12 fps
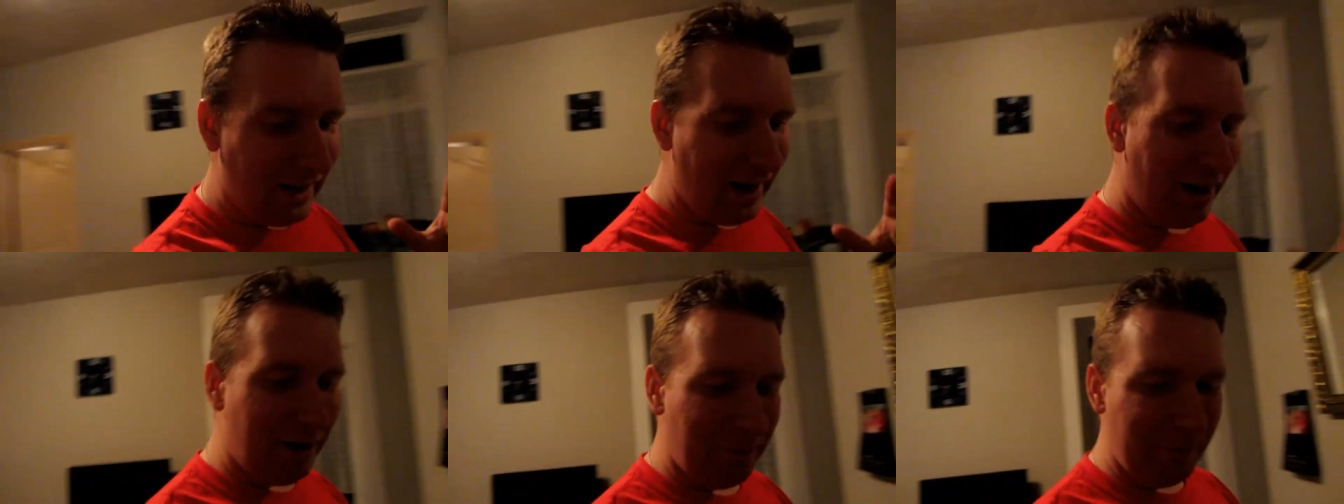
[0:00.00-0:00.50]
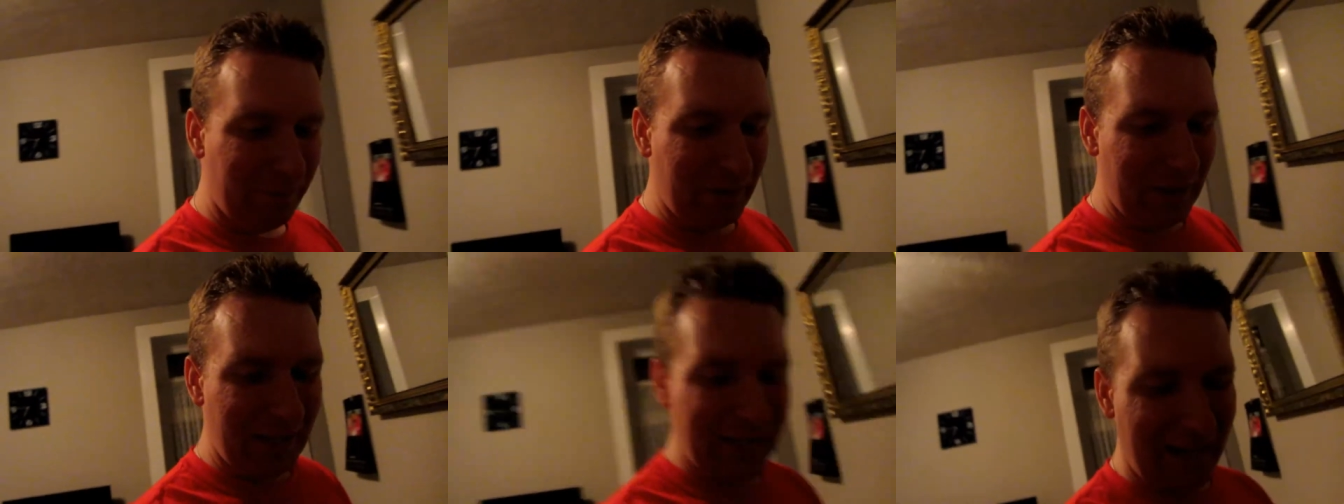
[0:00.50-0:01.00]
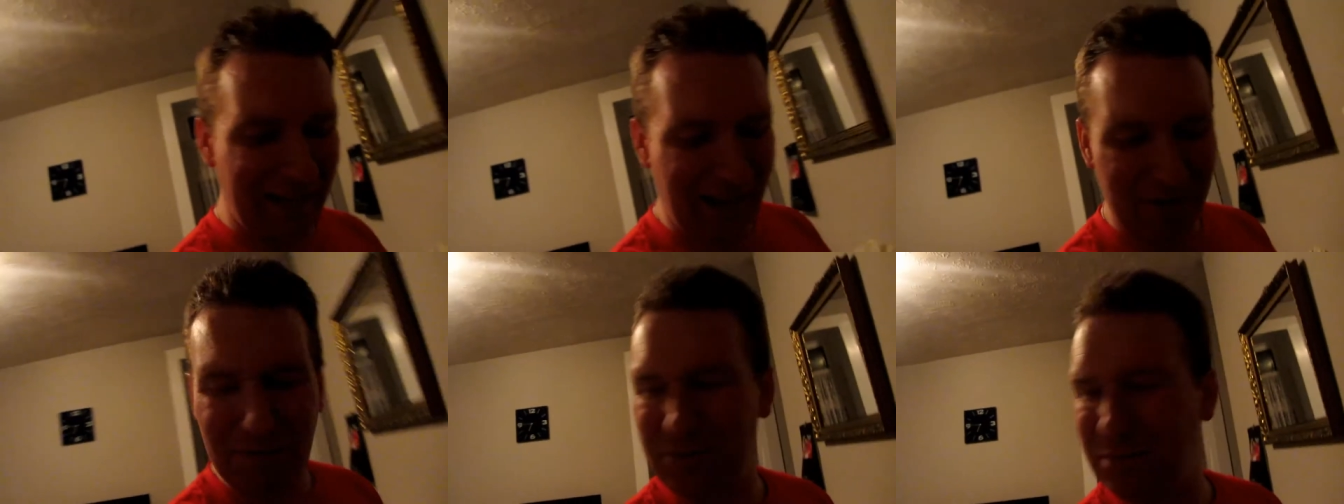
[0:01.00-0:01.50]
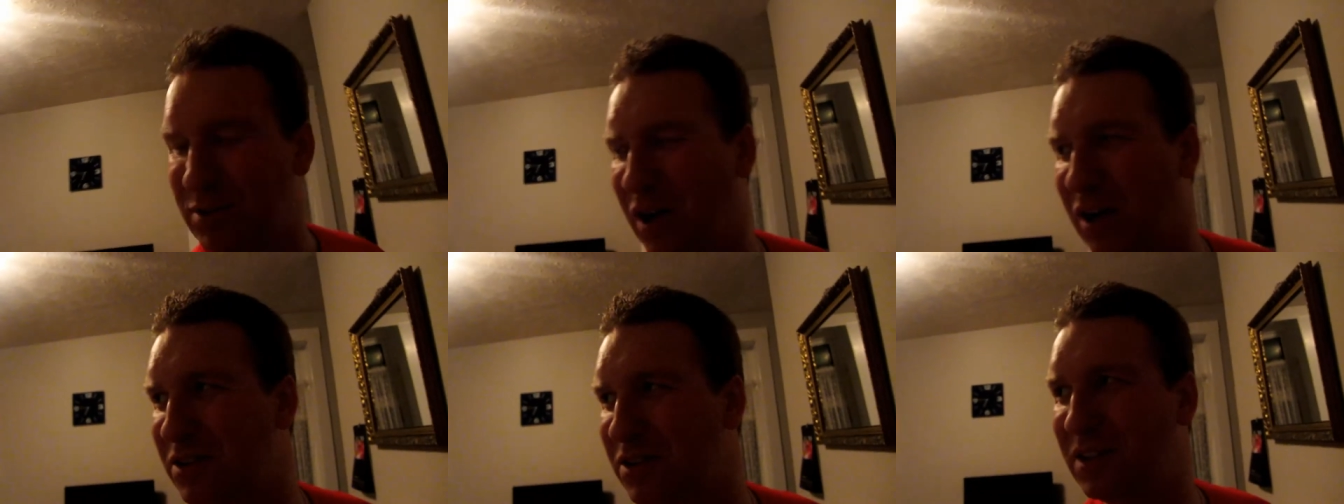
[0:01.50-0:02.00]
um, I'm
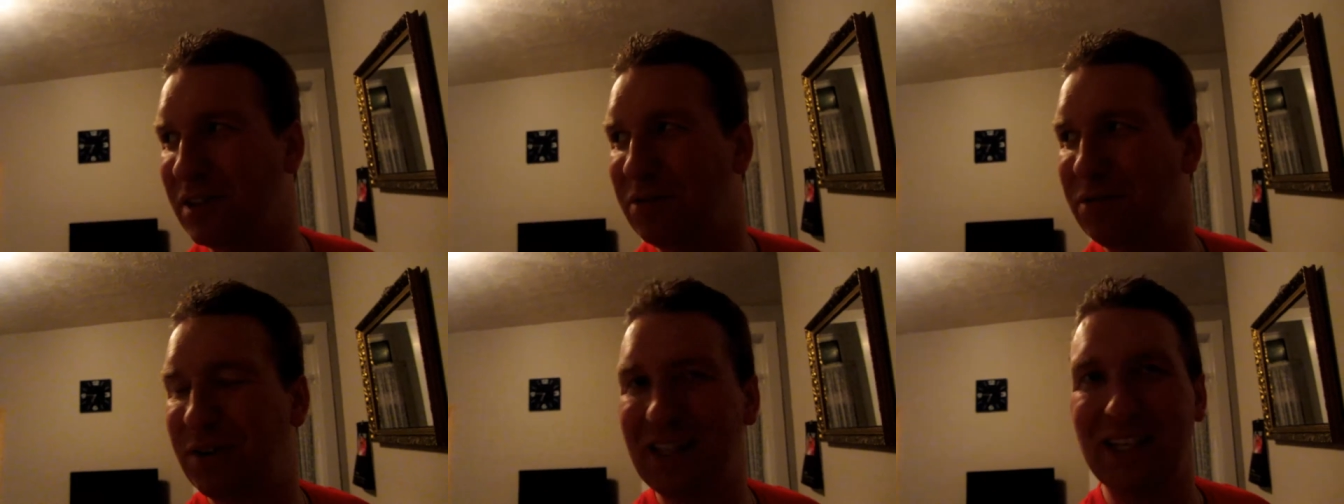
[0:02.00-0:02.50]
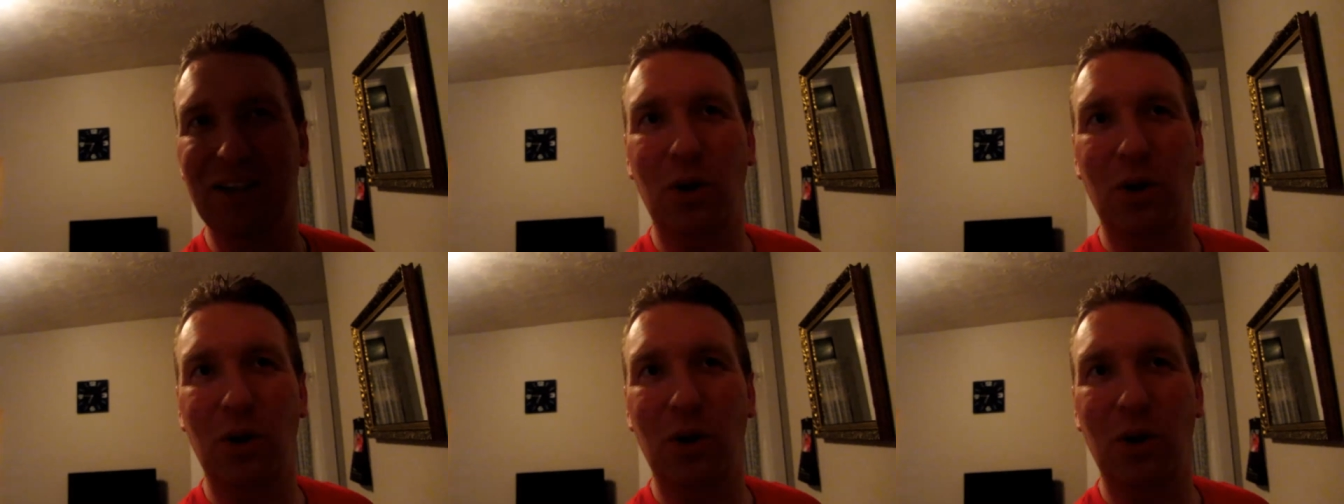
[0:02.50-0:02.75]
constantly feeling